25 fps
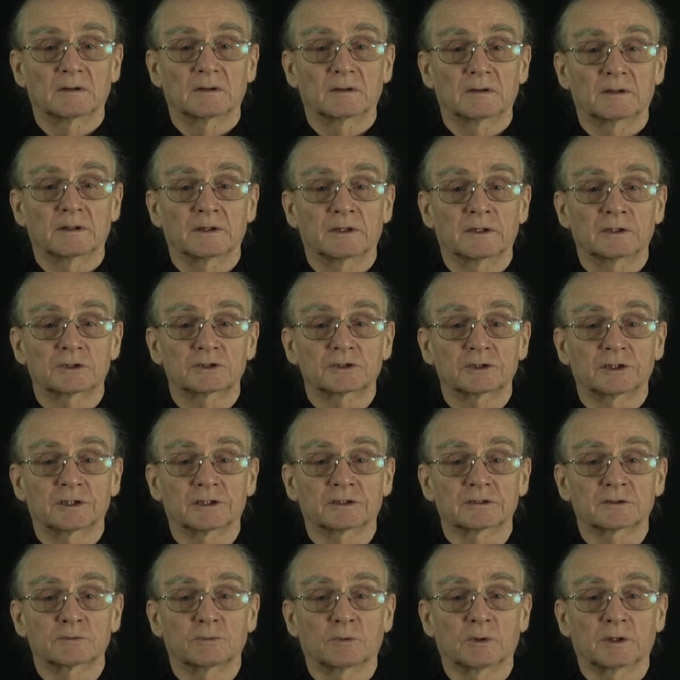
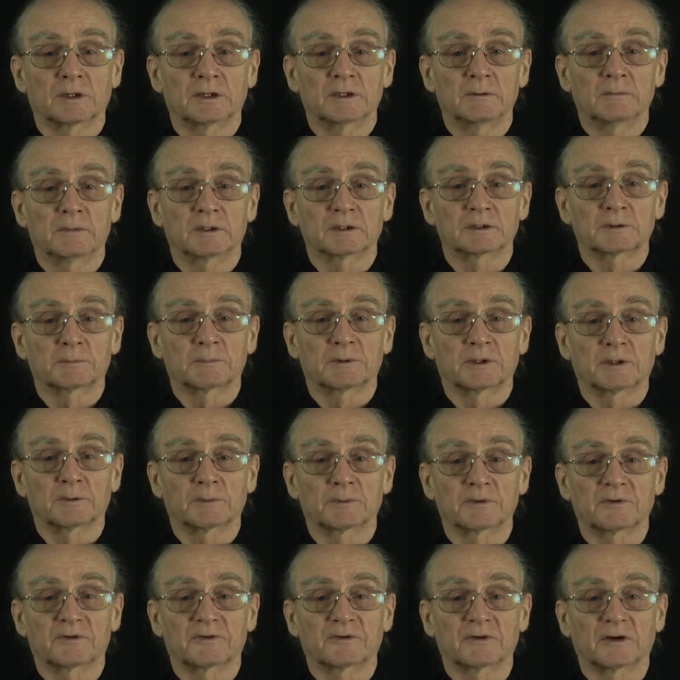HXY multiplied
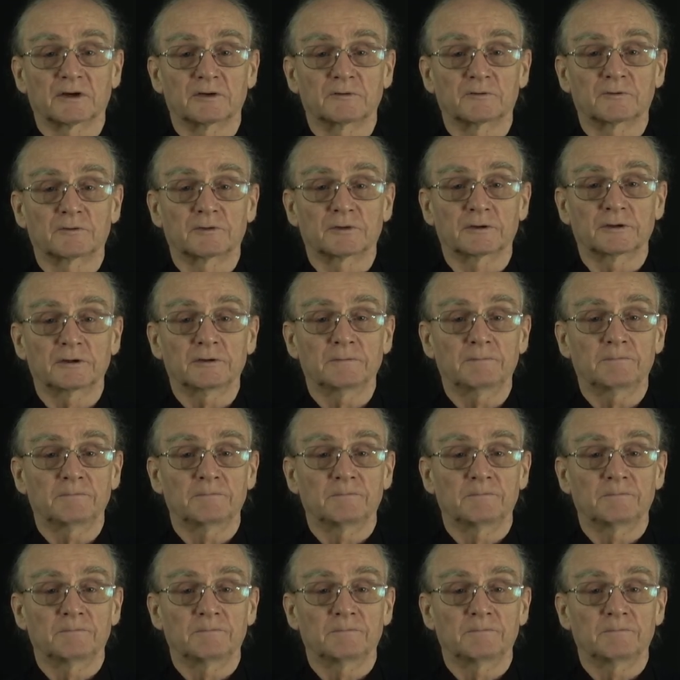with sine phi